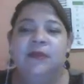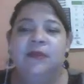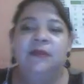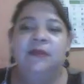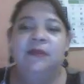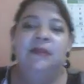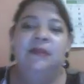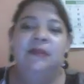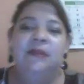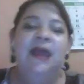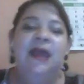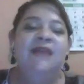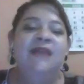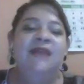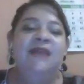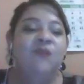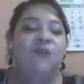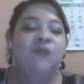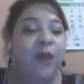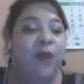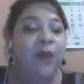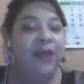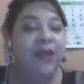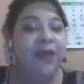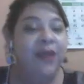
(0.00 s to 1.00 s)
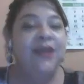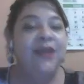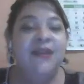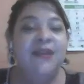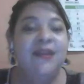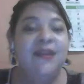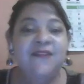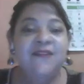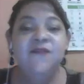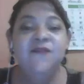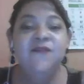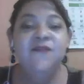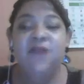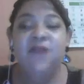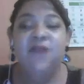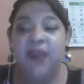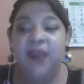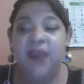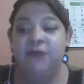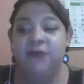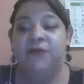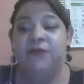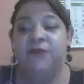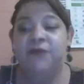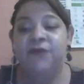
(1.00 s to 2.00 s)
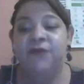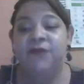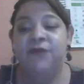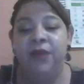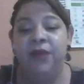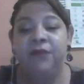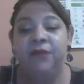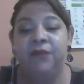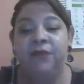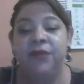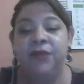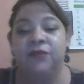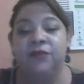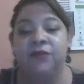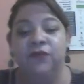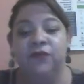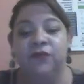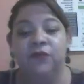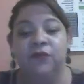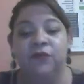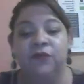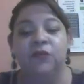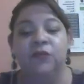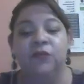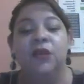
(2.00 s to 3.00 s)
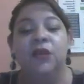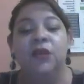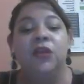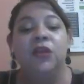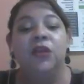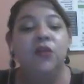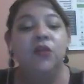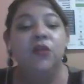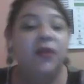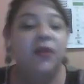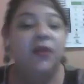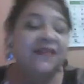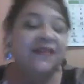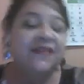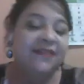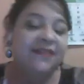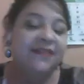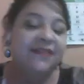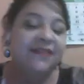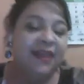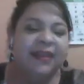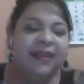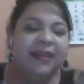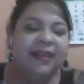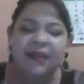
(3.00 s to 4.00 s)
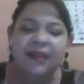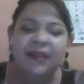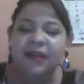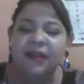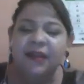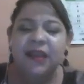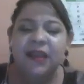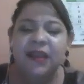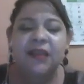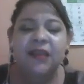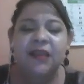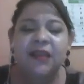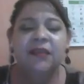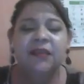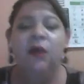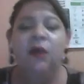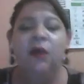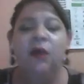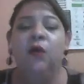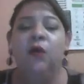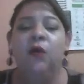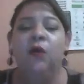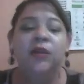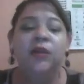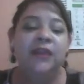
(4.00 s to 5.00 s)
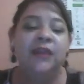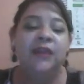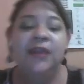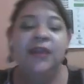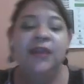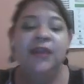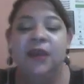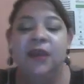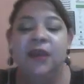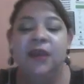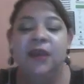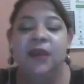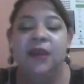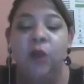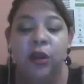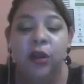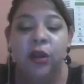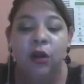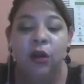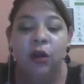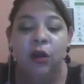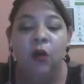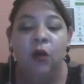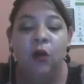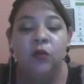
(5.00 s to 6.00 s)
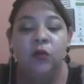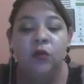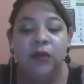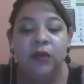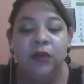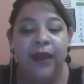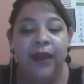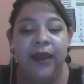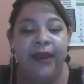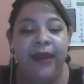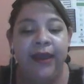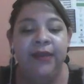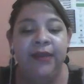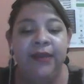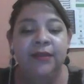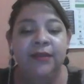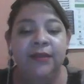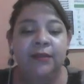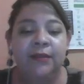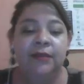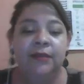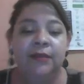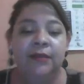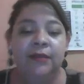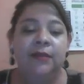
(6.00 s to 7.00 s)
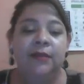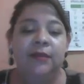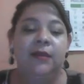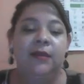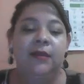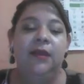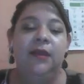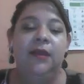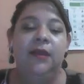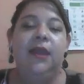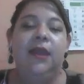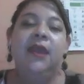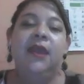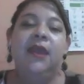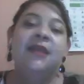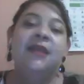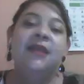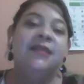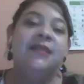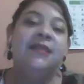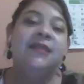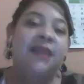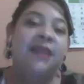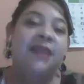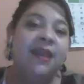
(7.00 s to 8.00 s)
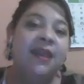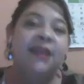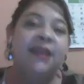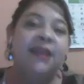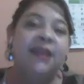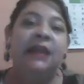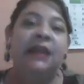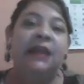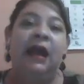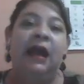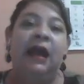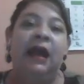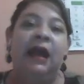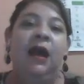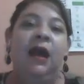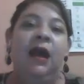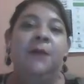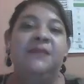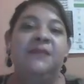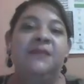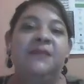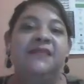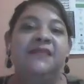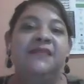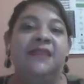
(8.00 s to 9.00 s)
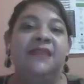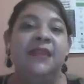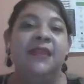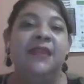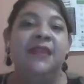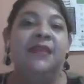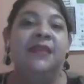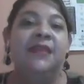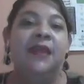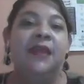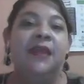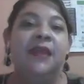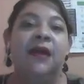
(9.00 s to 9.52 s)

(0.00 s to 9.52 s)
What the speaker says: That's why it is very, very useful. You can send the link or they can work online and then send